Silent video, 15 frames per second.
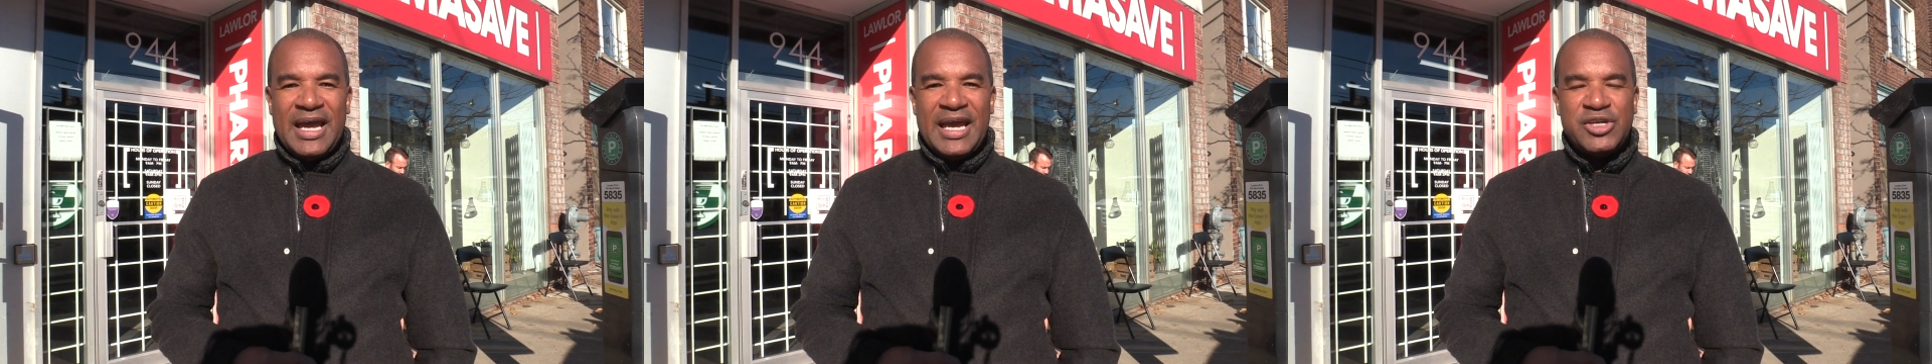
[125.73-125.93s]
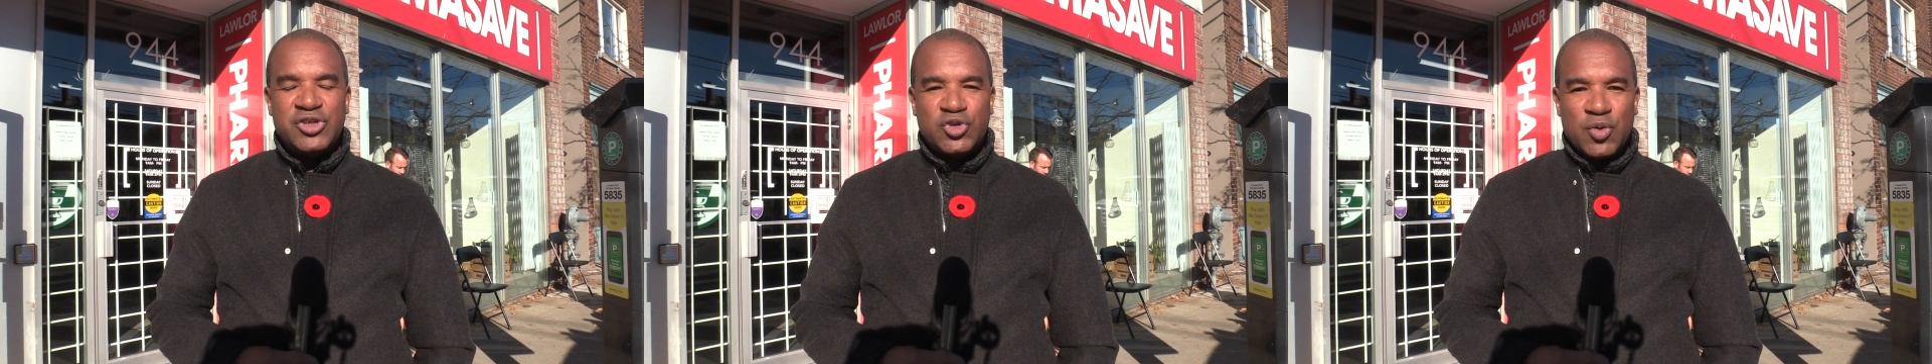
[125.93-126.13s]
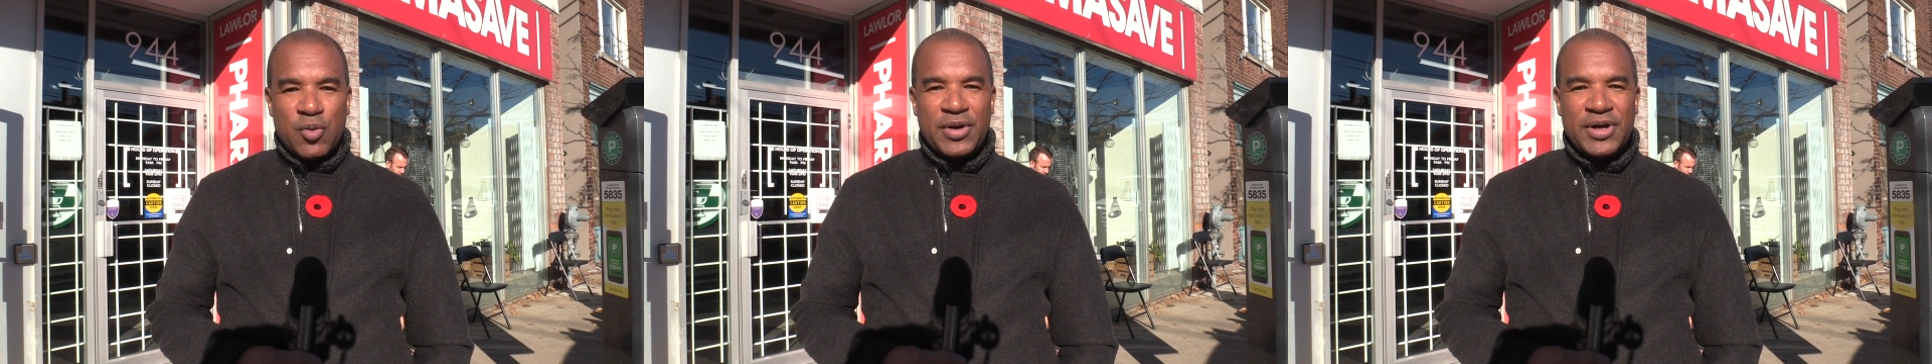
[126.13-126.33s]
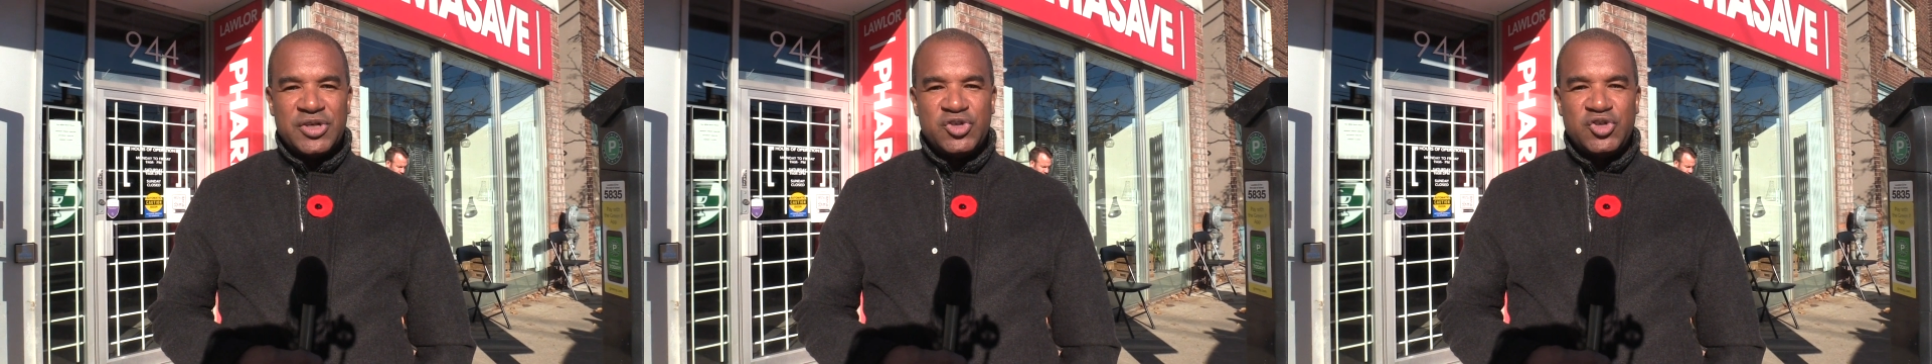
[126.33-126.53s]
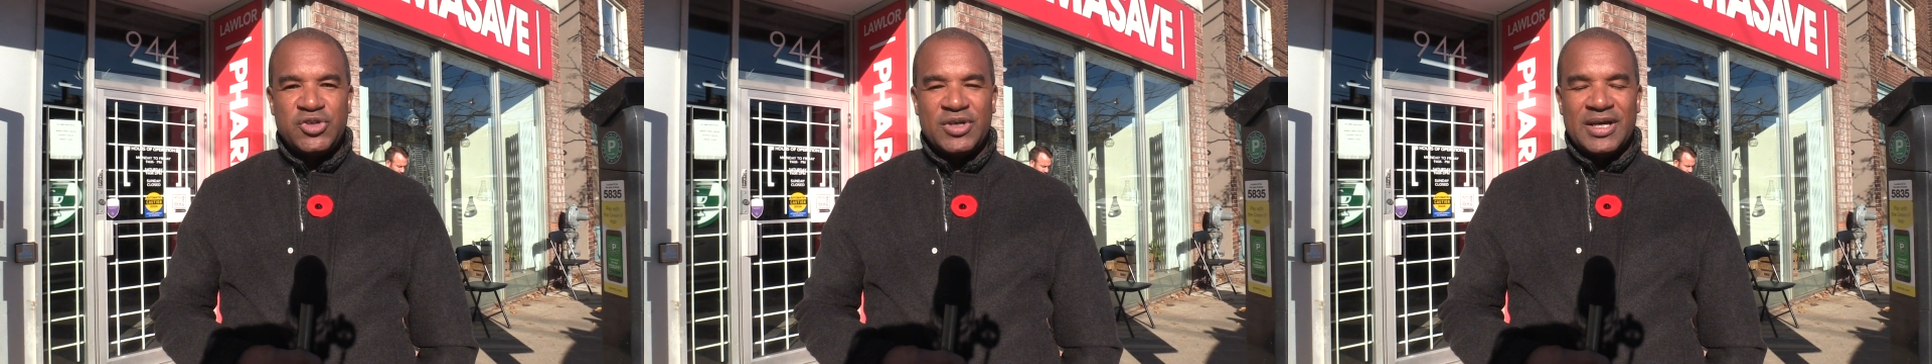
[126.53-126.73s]
a
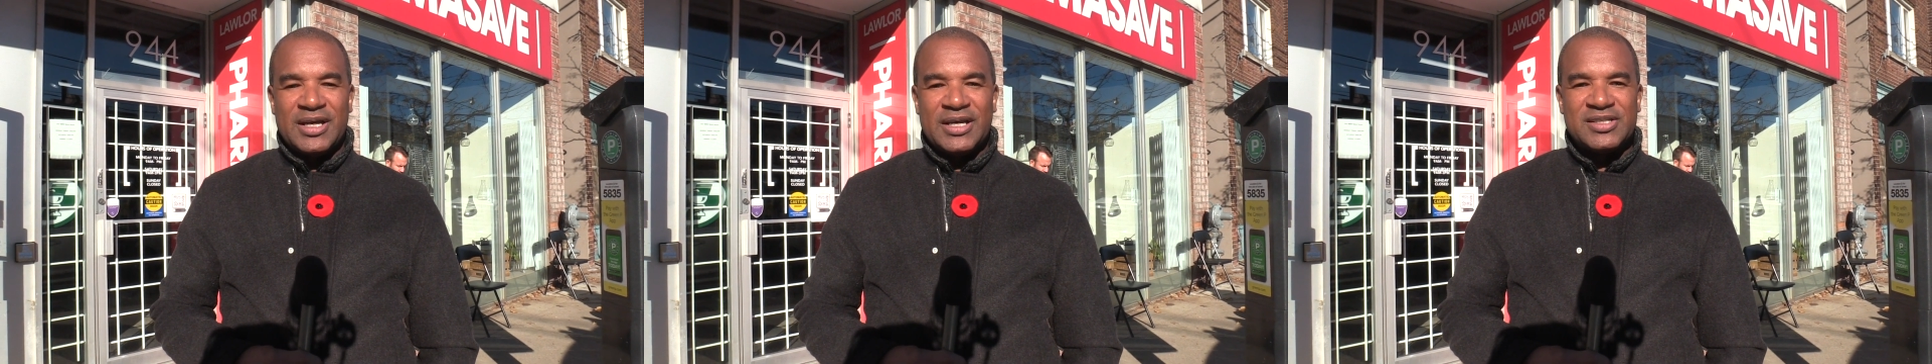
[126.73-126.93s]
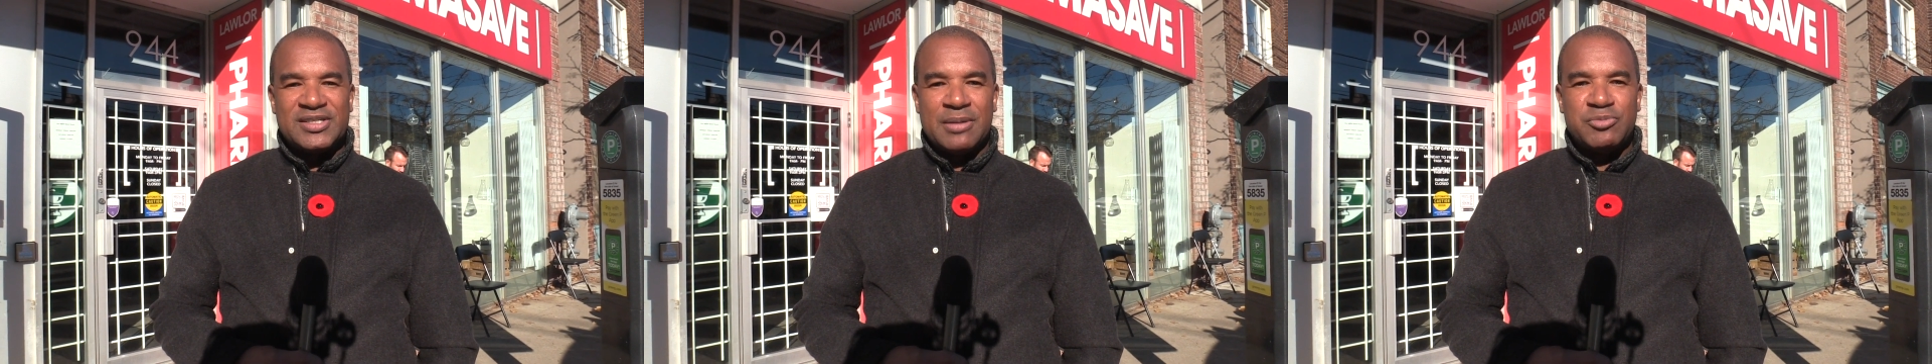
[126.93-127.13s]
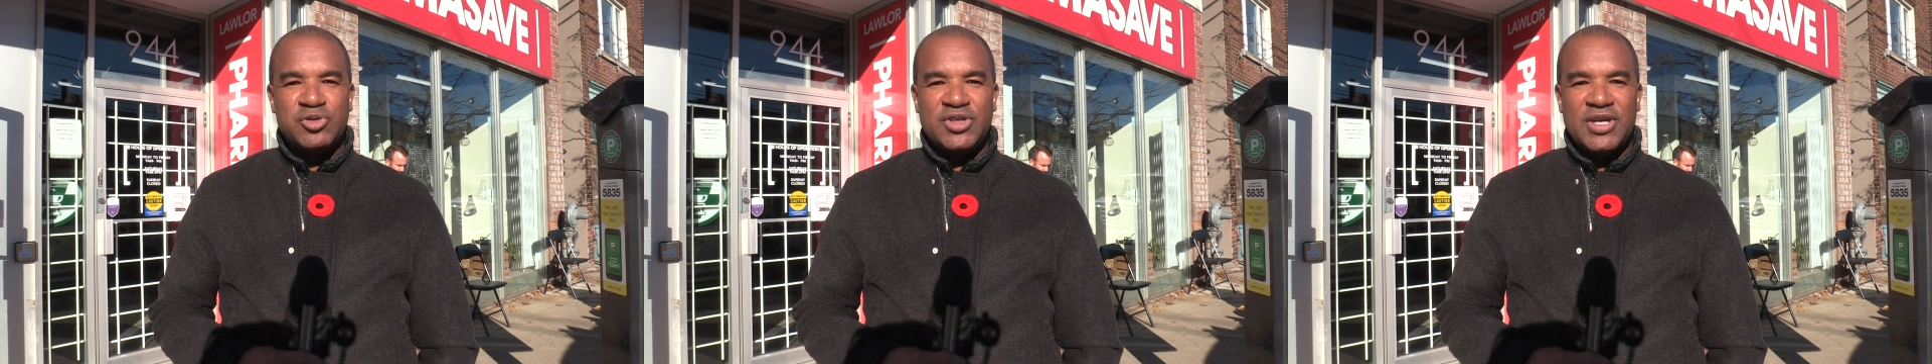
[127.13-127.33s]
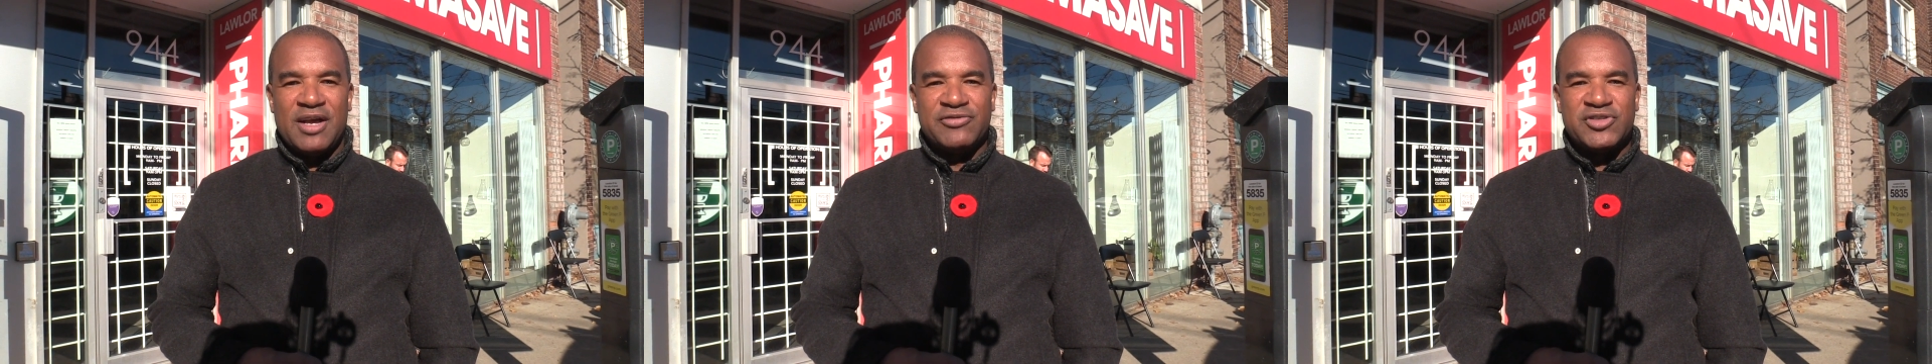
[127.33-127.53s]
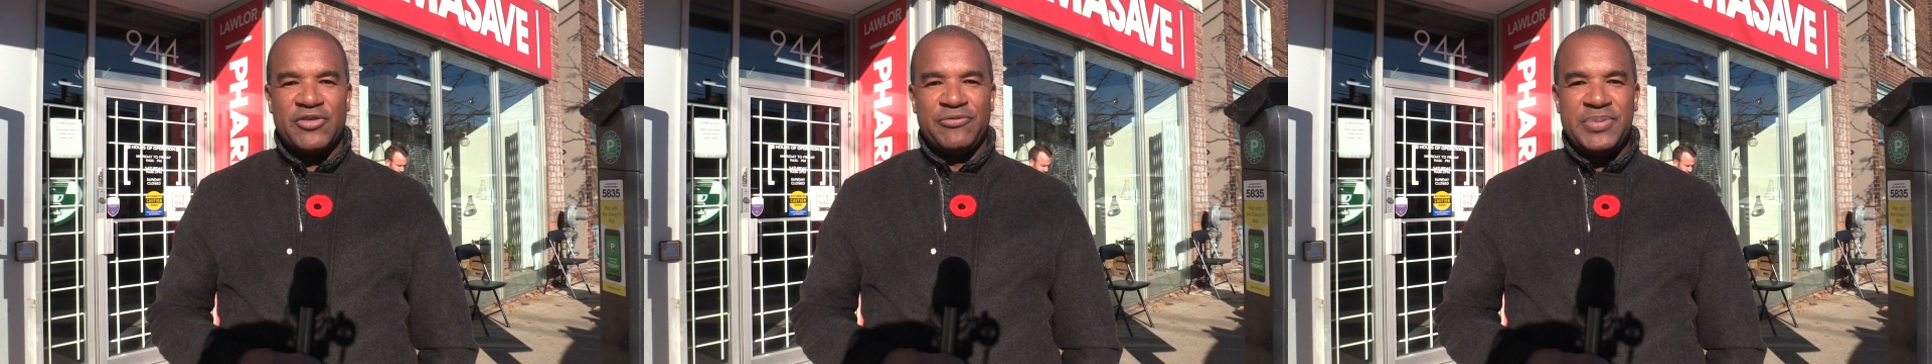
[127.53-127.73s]
shortage. Uh, some
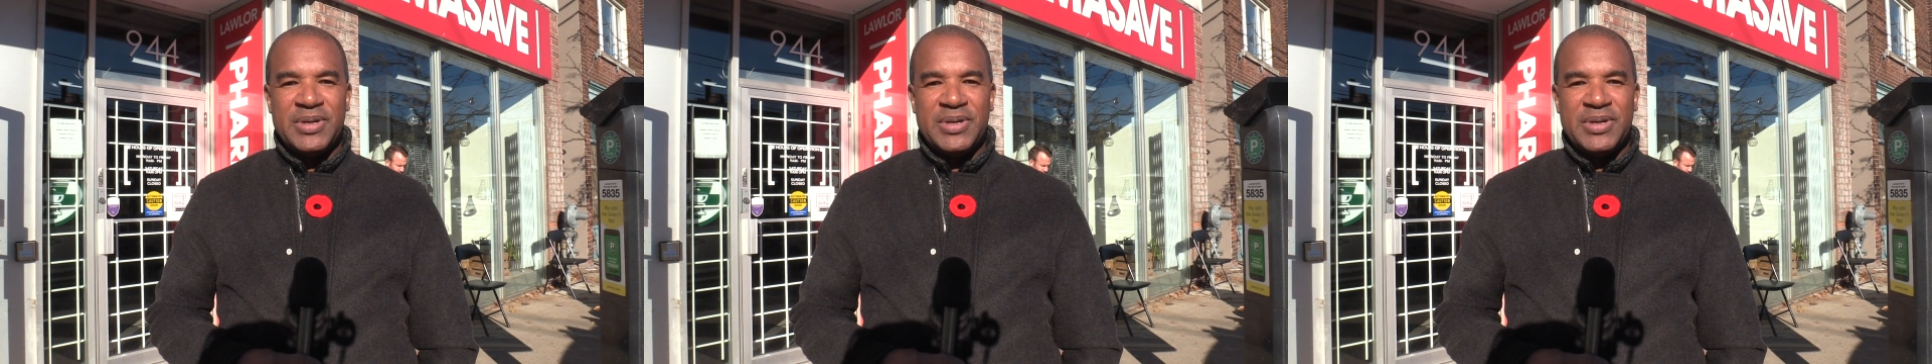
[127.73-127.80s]
shelves have